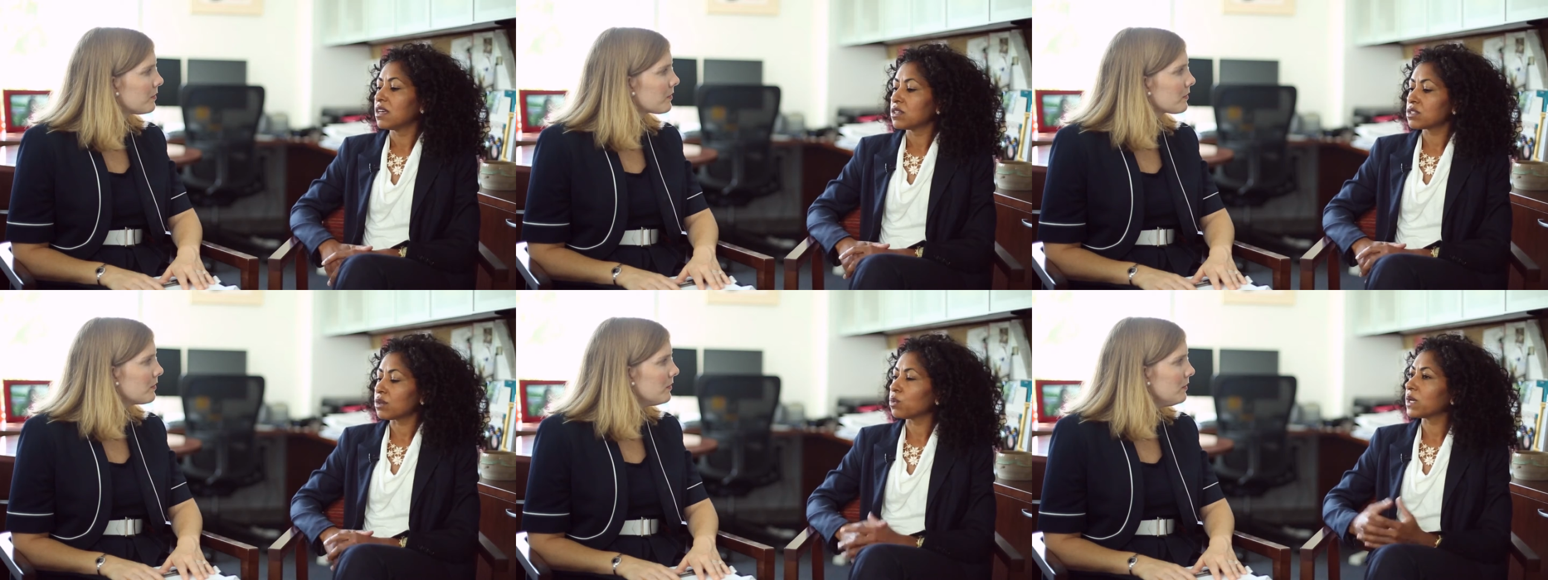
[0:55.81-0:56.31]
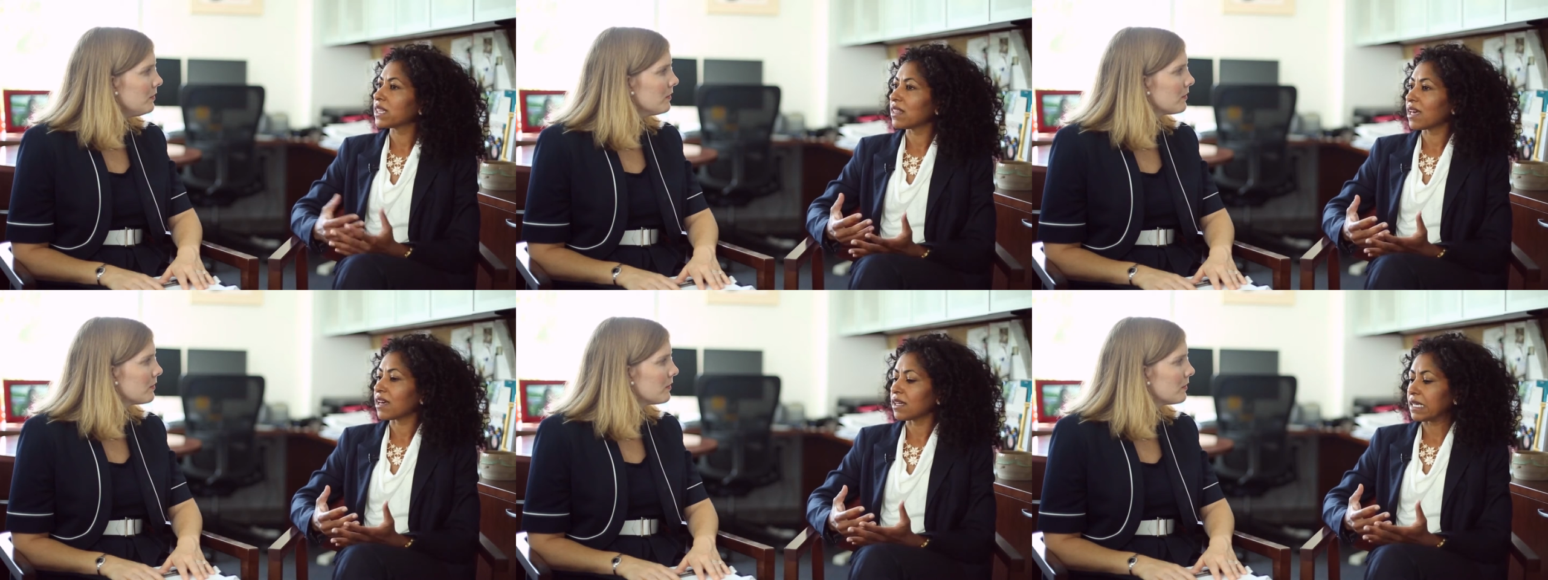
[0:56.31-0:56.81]
Speaker 1: So with
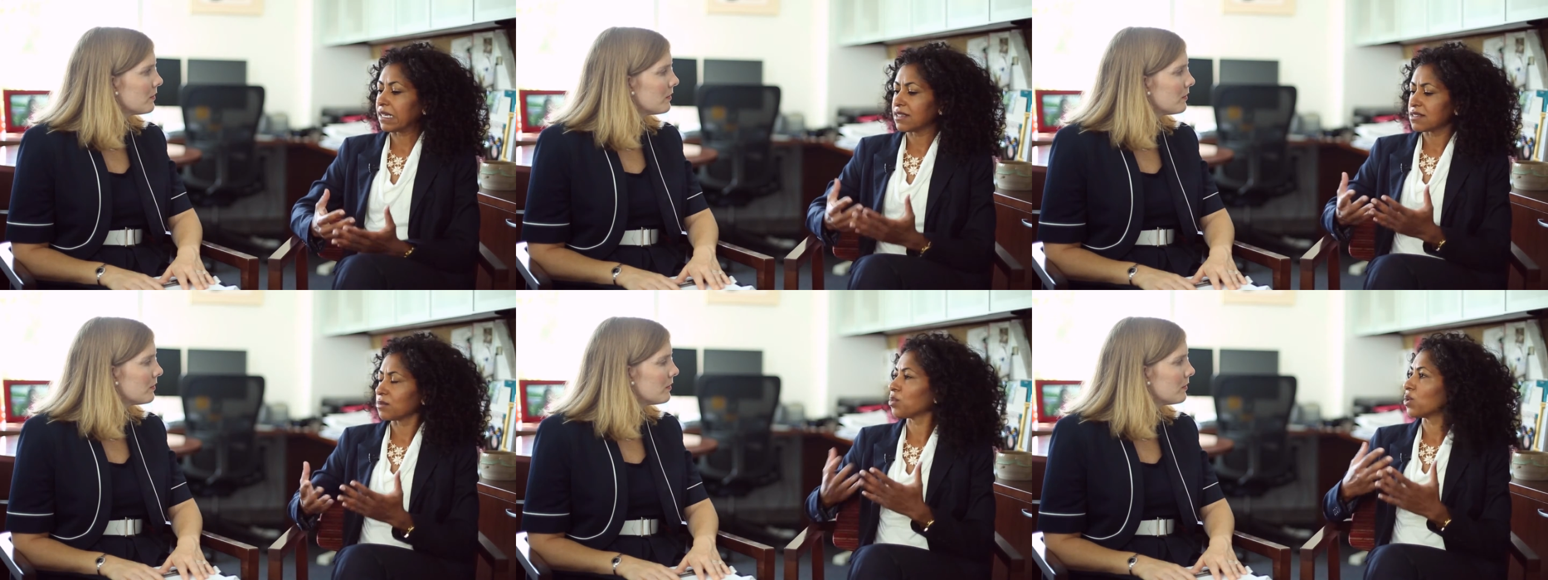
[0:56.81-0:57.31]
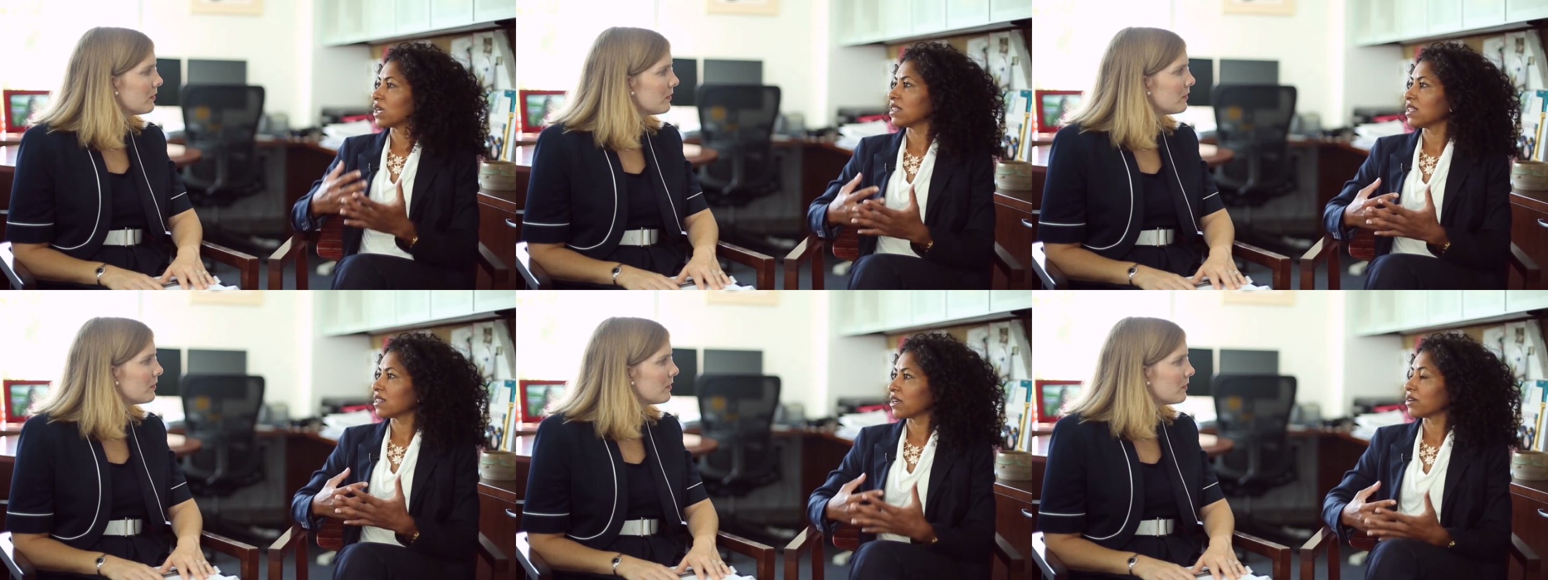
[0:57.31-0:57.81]
that, it is
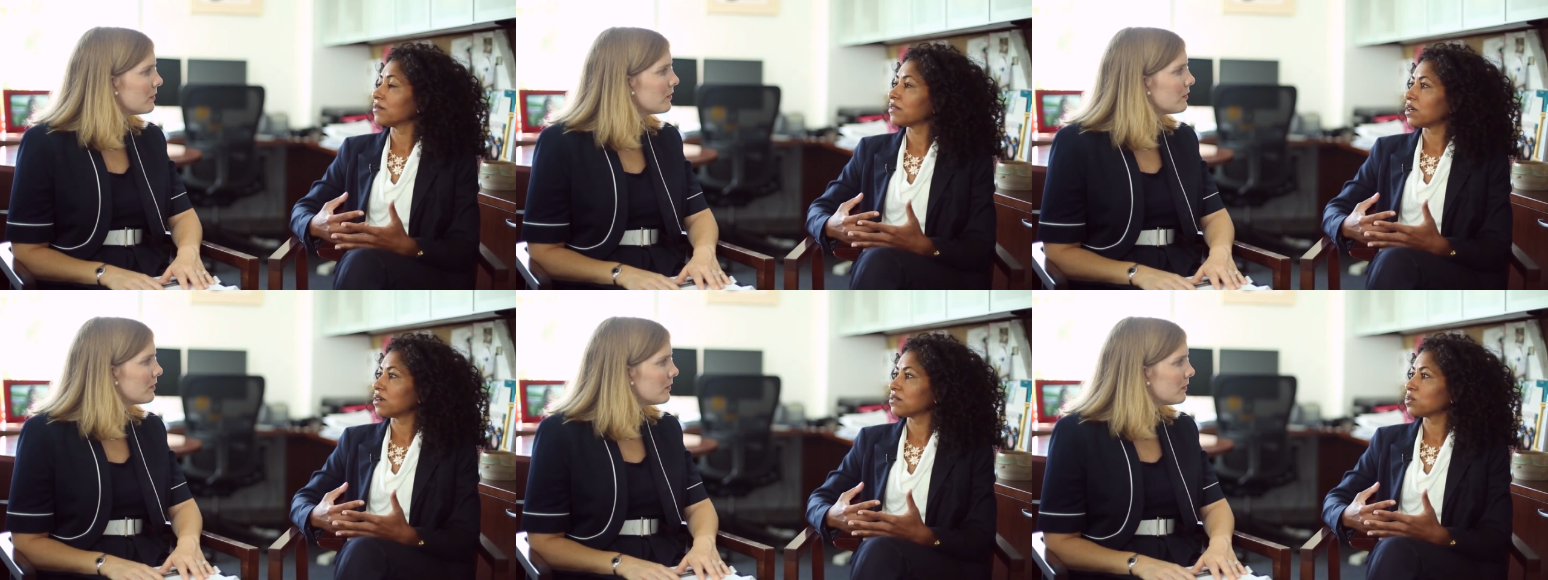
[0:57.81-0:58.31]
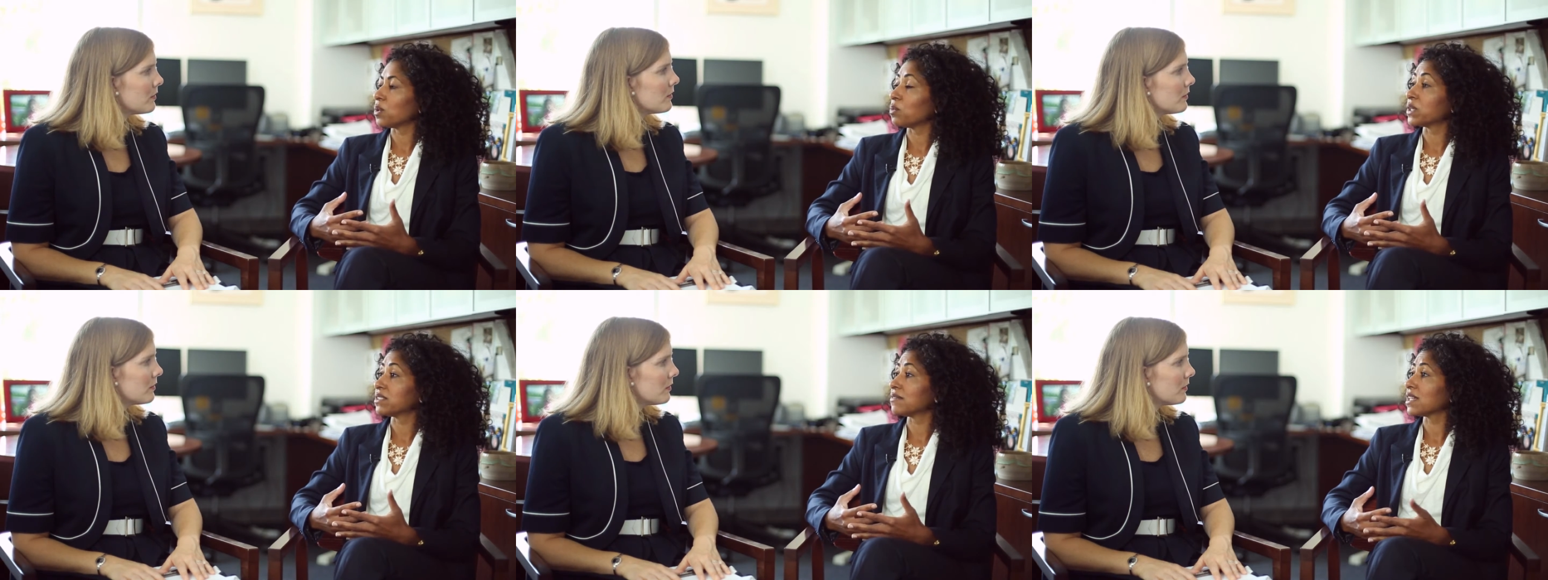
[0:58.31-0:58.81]
important that they're involved when
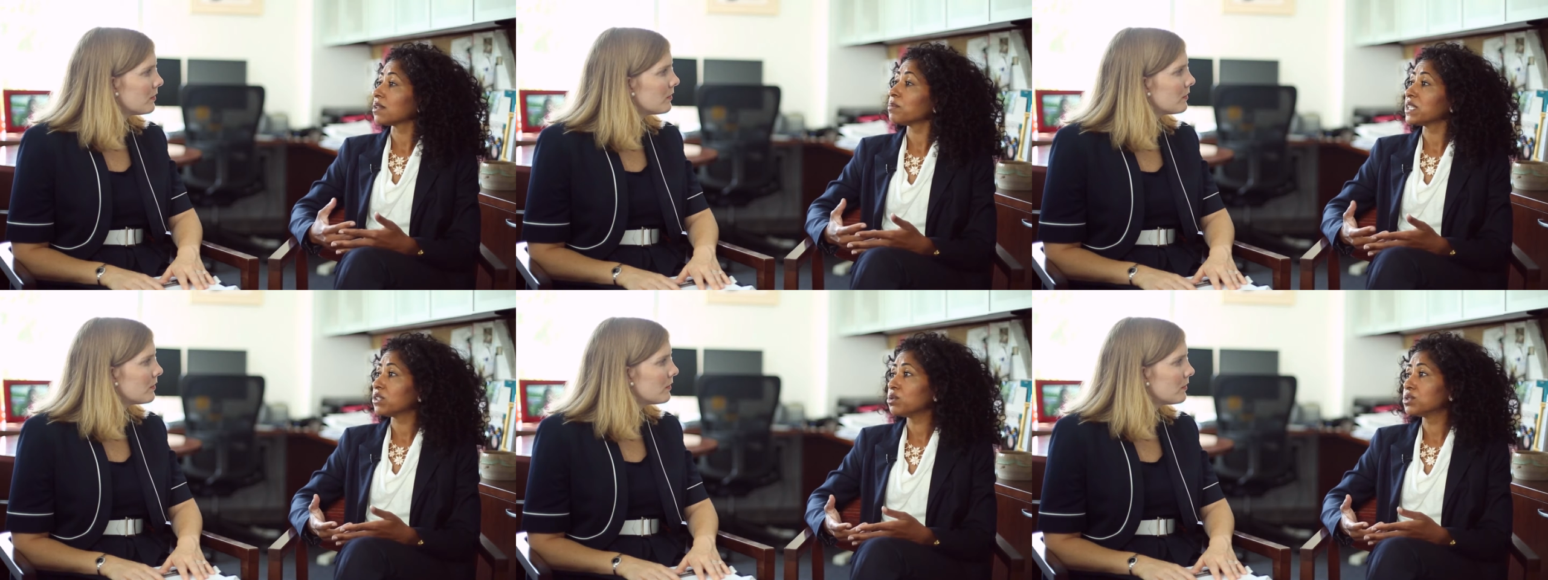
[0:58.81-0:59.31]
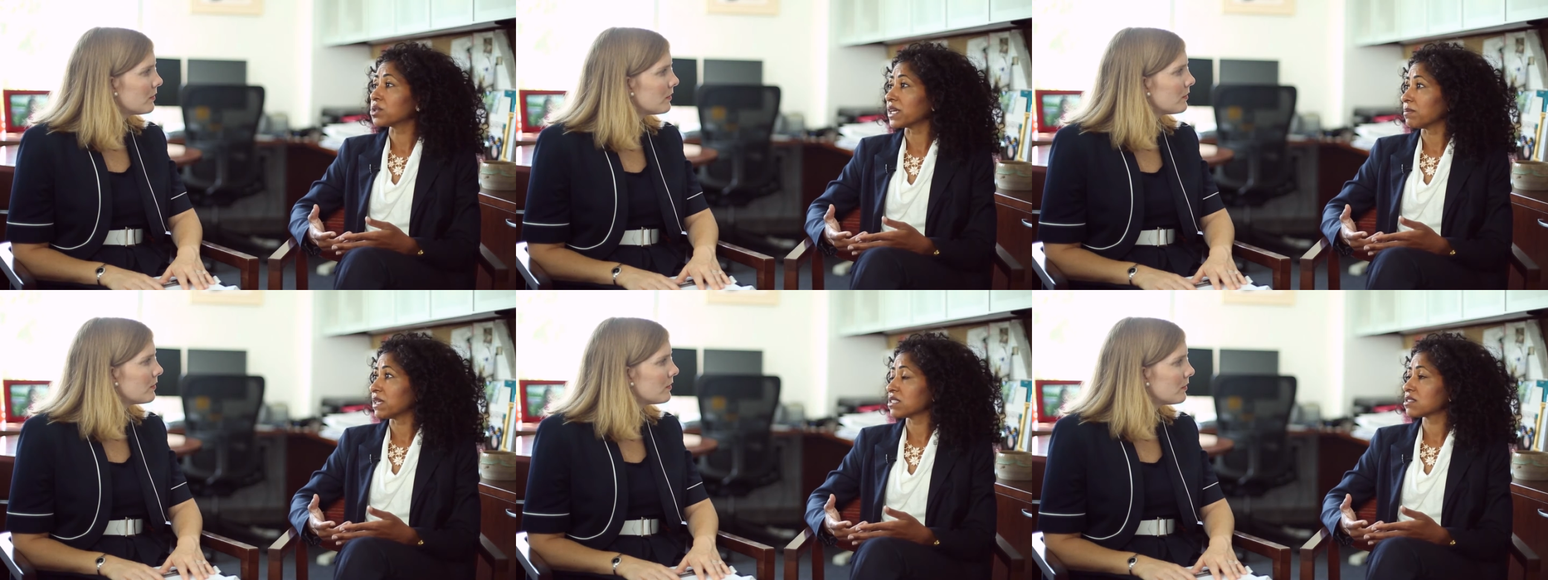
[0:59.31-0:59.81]
we're developing new
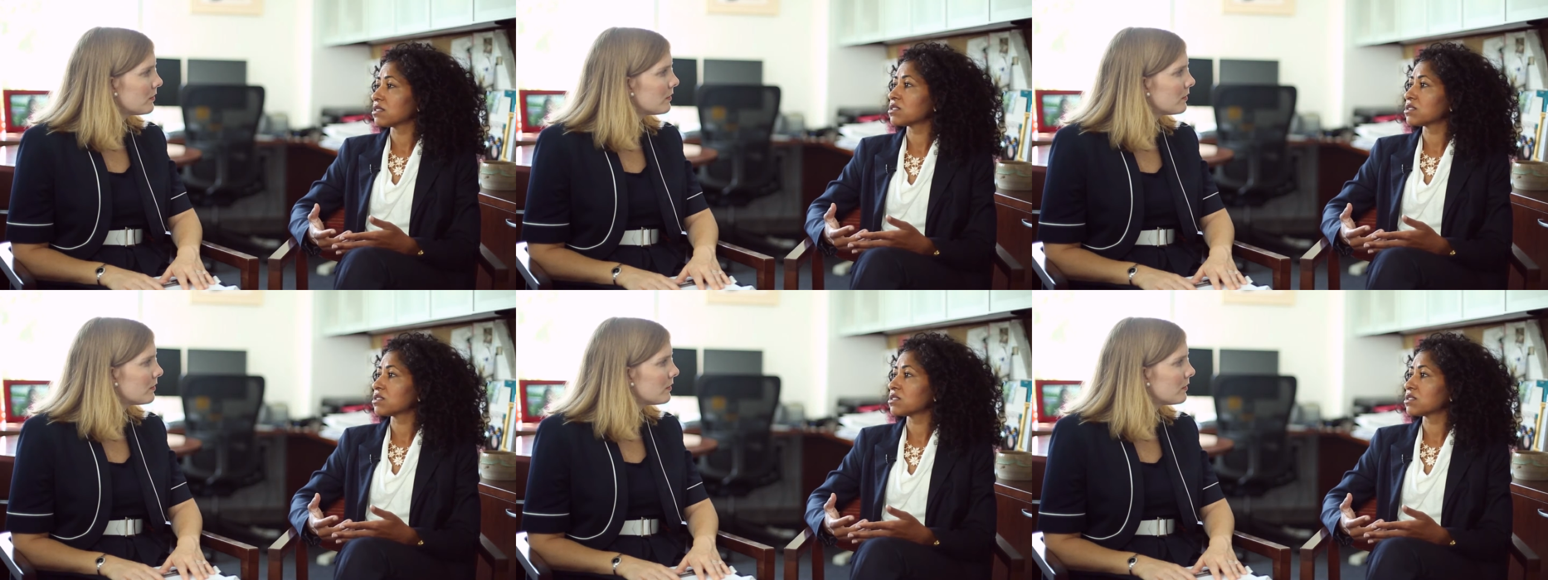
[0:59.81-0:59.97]
treatments